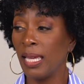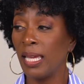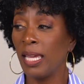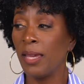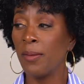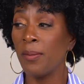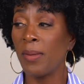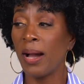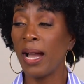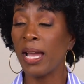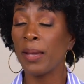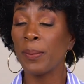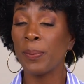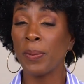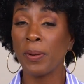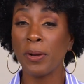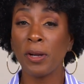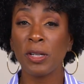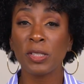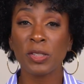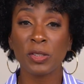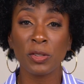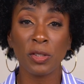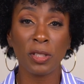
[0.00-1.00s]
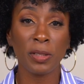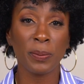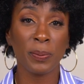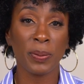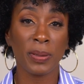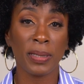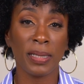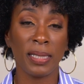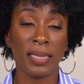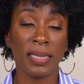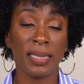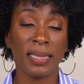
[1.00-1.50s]
In my personal
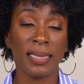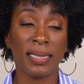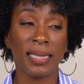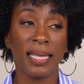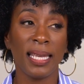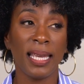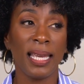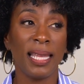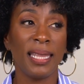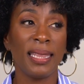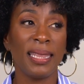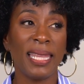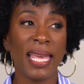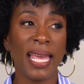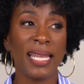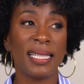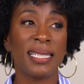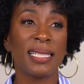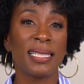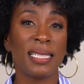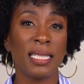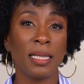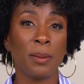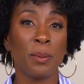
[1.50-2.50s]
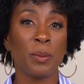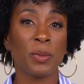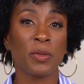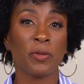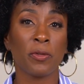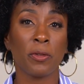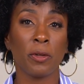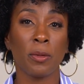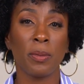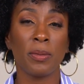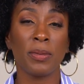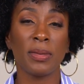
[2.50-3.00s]
opinion, that stems
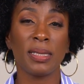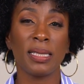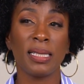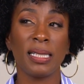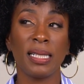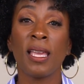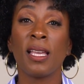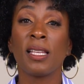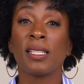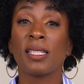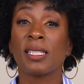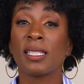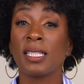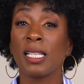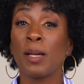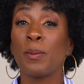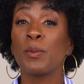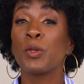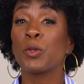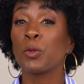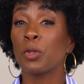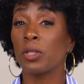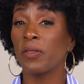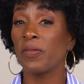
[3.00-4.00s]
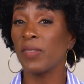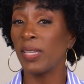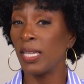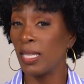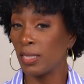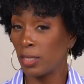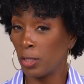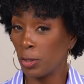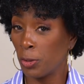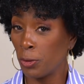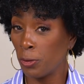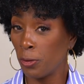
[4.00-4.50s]
from some sort of
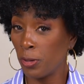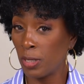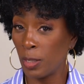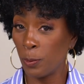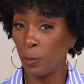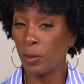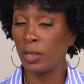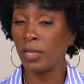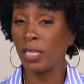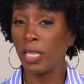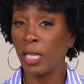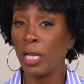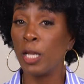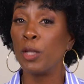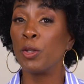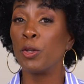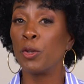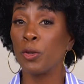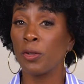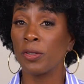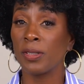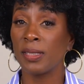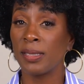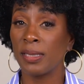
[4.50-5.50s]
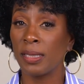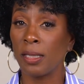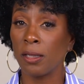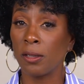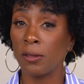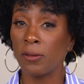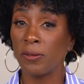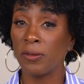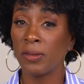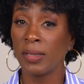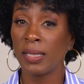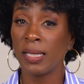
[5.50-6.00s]
insecurity within
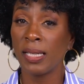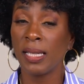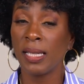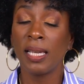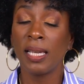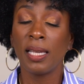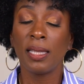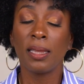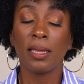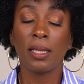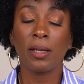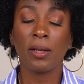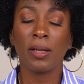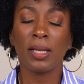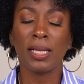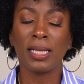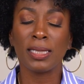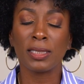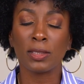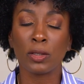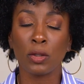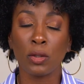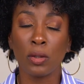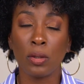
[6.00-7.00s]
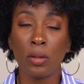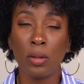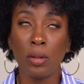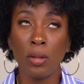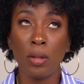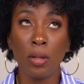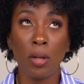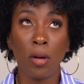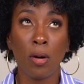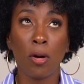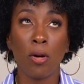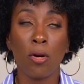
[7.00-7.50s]
yourself. There is
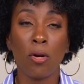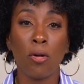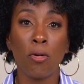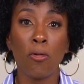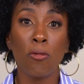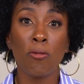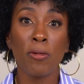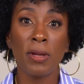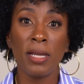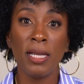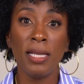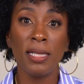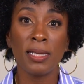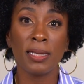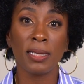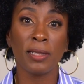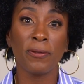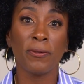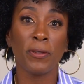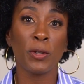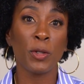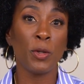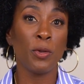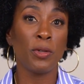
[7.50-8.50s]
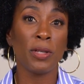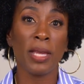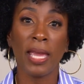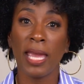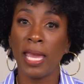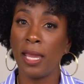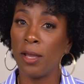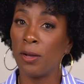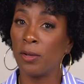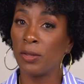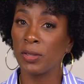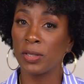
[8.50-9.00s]
no reason for you to
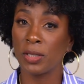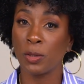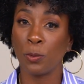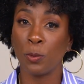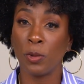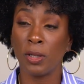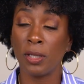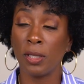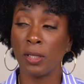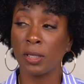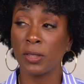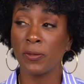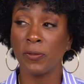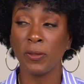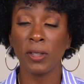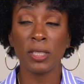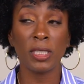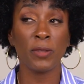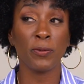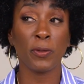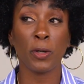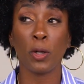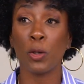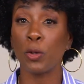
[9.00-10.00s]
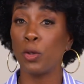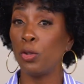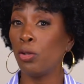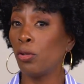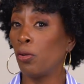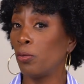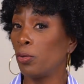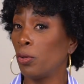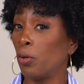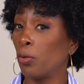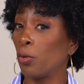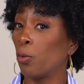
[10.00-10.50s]
hate on someone else. First of all, you
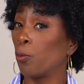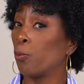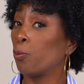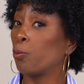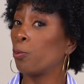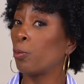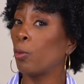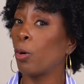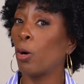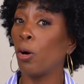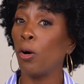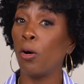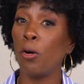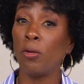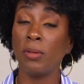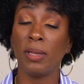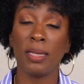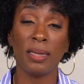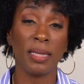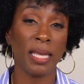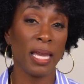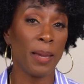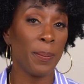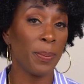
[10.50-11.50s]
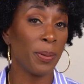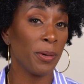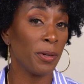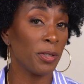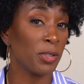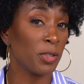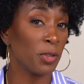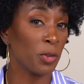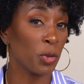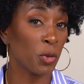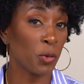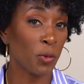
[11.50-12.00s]
don't know the road that
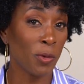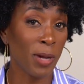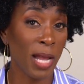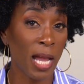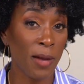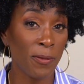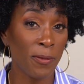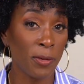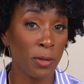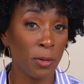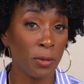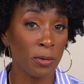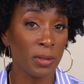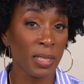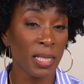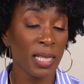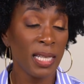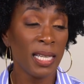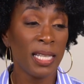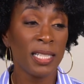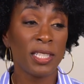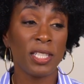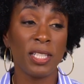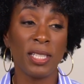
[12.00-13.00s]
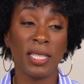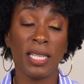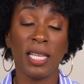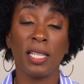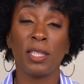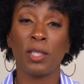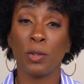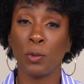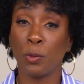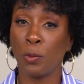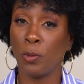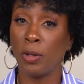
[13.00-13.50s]
person traveled to
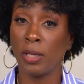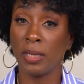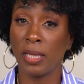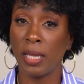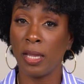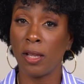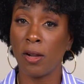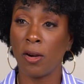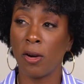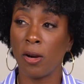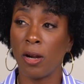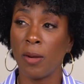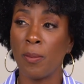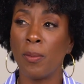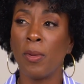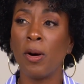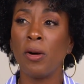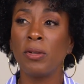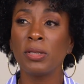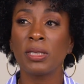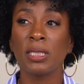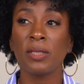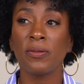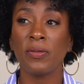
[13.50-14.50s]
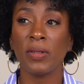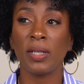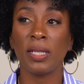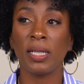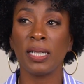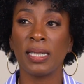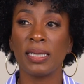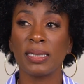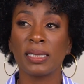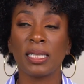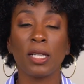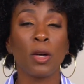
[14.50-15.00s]
get to where they are. Most of
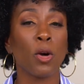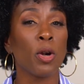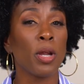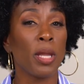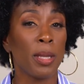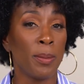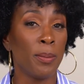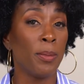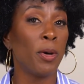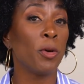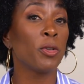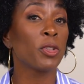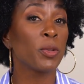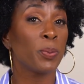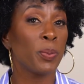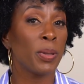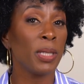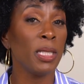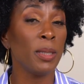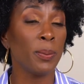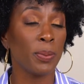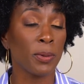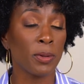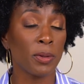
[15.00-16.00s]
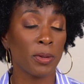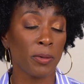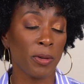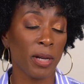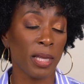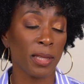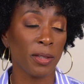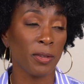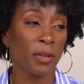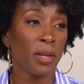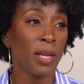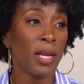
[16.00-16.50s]
us, and most people
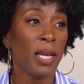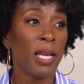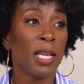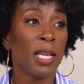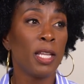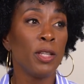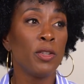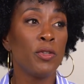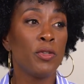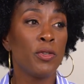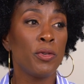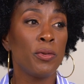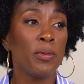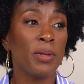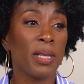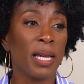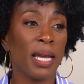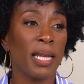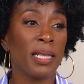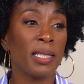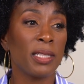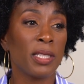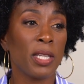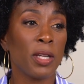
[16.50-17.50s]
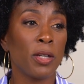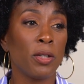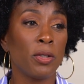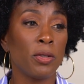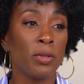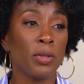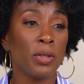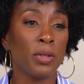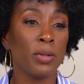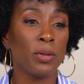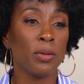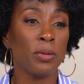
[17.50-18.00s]
rather, do not
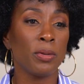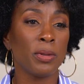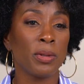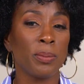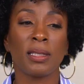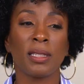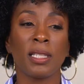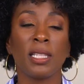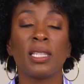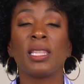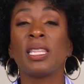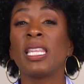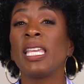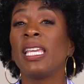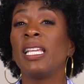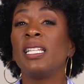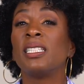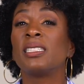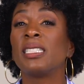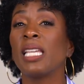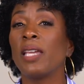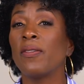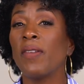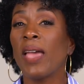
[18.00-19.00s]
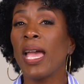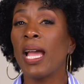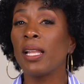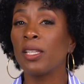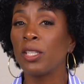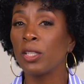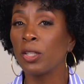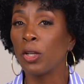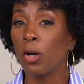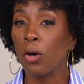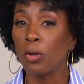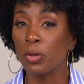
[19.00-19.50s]
tell you the things they've had
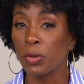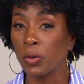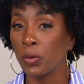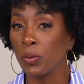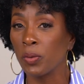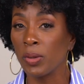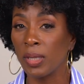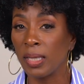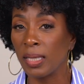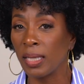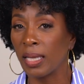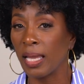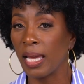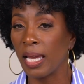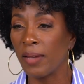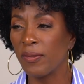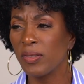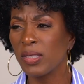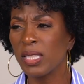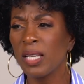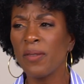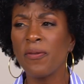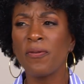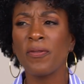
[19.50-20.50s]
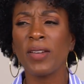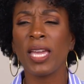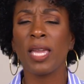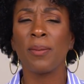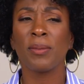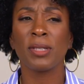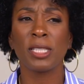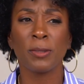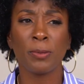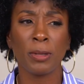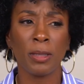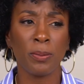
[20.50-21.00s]
to go through in life. Some
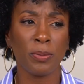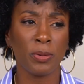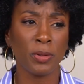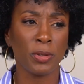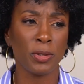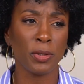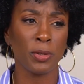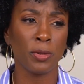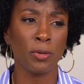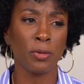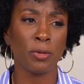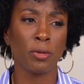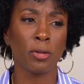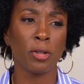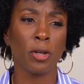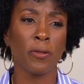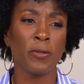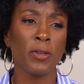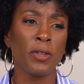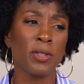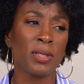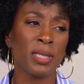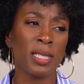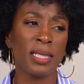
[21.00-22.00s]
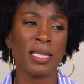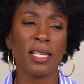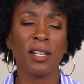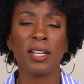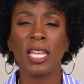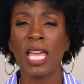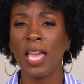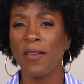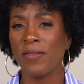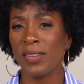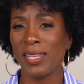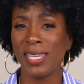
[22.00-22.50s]
famous people do, or if you sit down
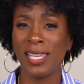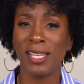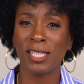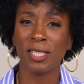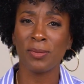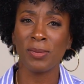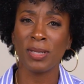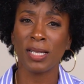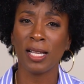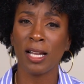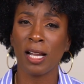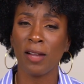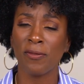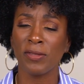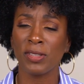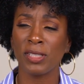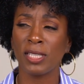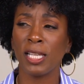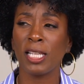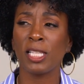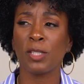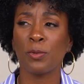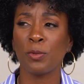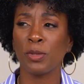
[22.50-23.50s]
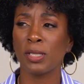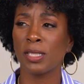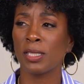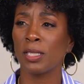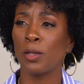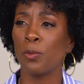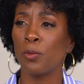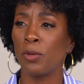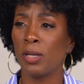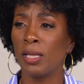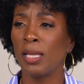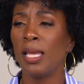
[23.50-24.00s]
and have an intimate conversation with
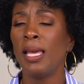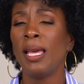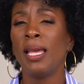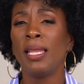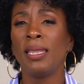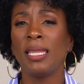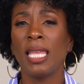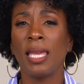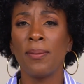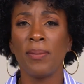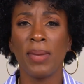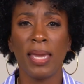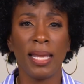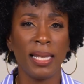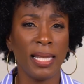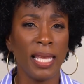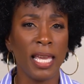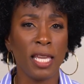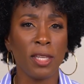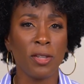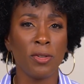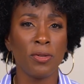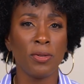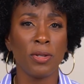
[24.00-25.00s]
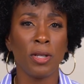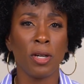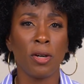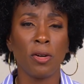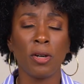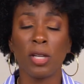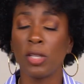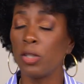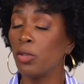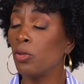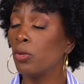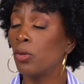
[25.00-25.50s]
someone, they may let you
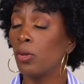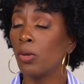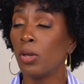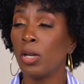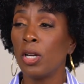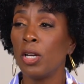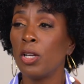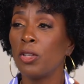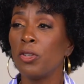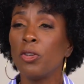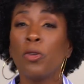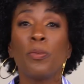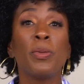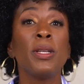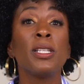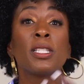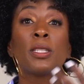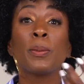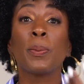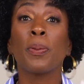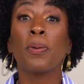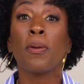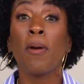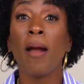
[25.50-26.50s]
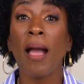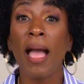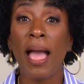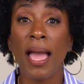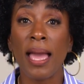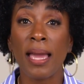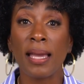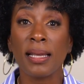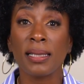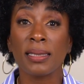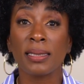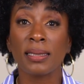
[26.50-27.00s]
know, and you'll be
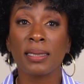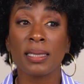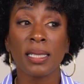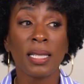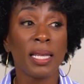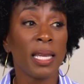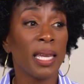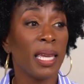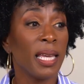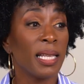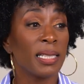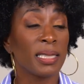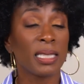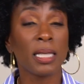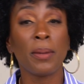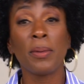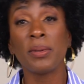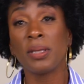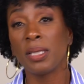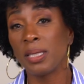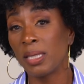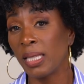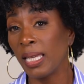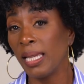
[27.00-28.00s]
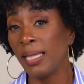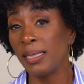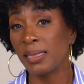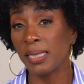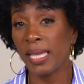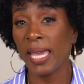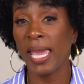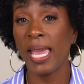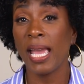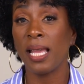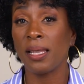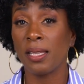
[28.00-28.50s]
surprised at some of the things
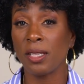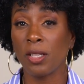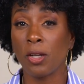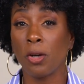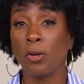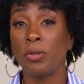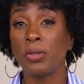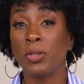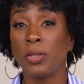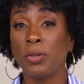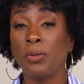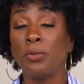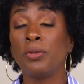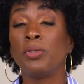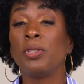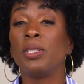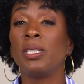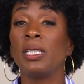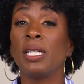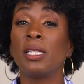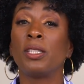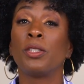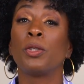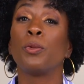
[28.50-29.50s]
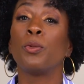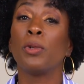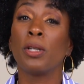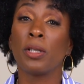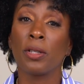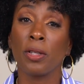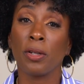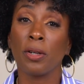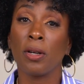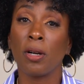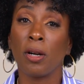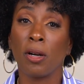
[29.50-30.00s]
they had to go to get to where
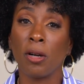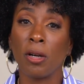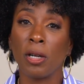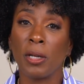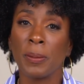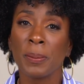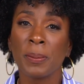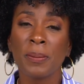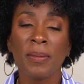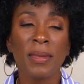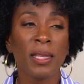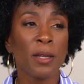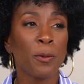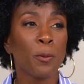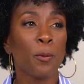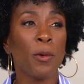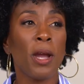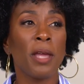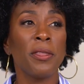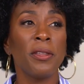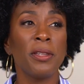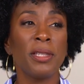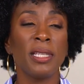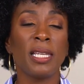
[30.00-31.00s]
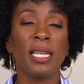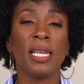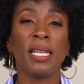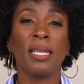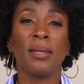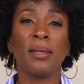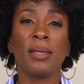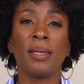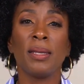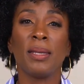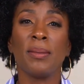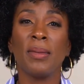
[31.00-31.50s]
they are. Rather
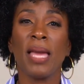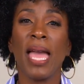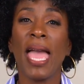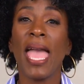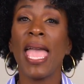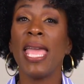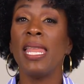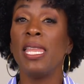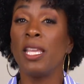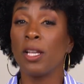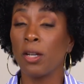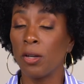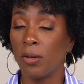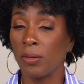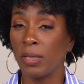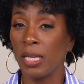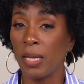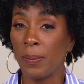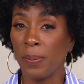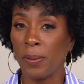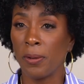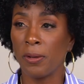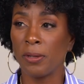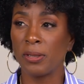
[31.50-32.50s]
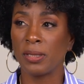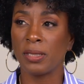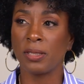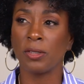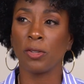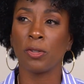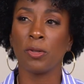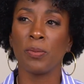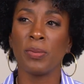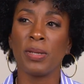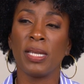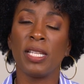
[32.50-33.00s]
than hating on that
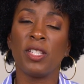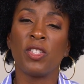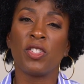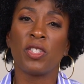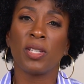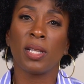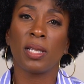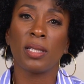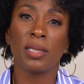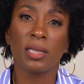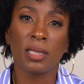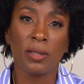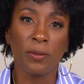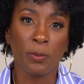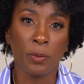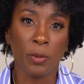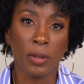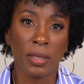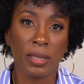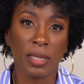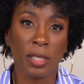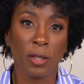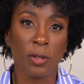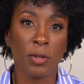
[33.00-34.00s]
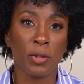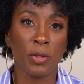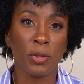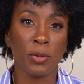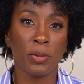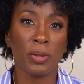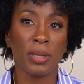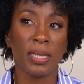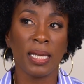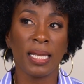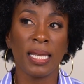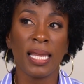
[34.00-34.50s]
person or being jealous of what they're
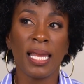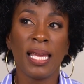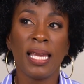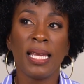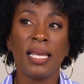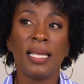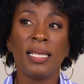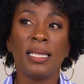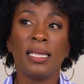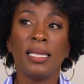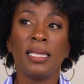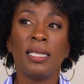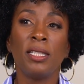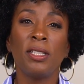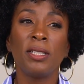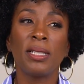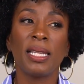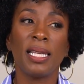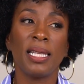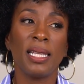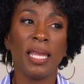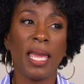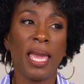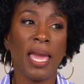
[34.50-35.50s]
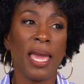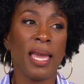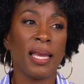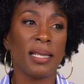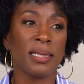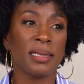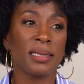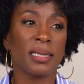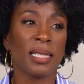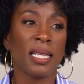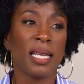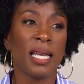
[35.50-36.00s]
doing, look at it
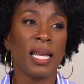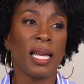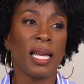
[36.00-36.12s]
as